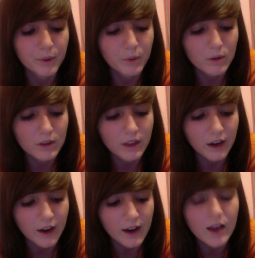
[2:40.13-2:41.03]
But we were
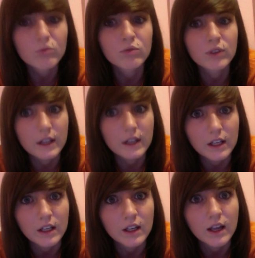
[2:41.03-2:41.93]
there, and I
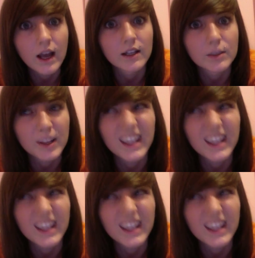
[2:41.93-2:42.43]
really had to pee.